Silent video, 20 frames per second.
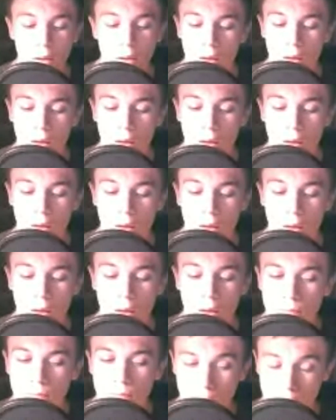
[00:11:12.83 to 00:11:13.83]
uh,
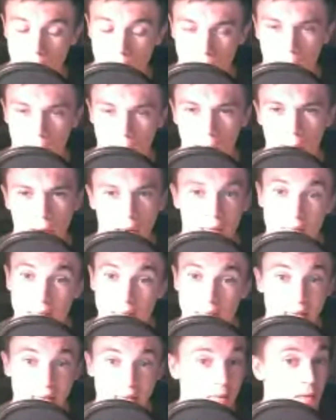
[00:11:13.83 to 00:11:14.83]
because apparently I
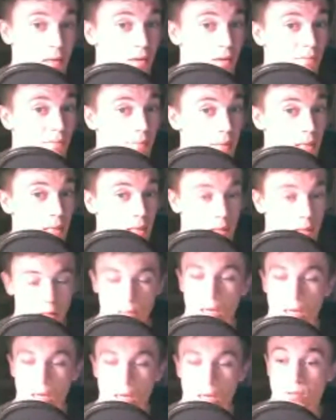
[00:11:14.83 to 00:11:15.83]
didn't eat enough meat because
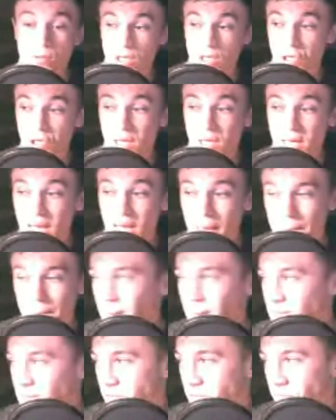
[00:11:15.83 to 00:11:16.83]
I was literally a
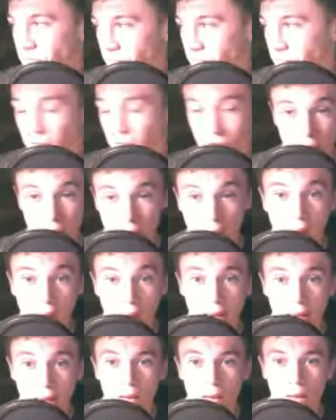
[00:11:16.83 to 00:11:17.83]
massive fruit
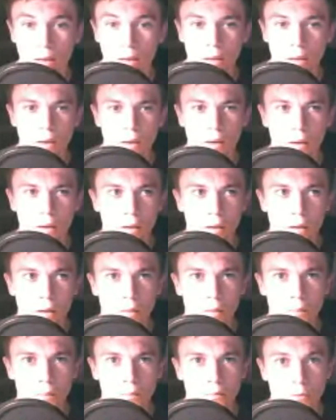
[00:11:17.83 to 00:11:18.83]
guy,
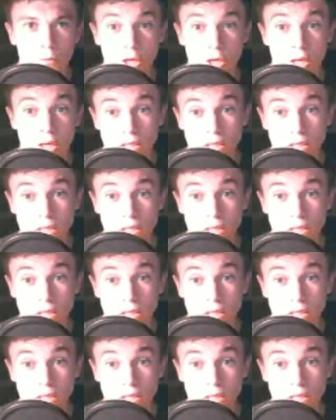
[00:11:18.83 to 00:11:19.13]
which I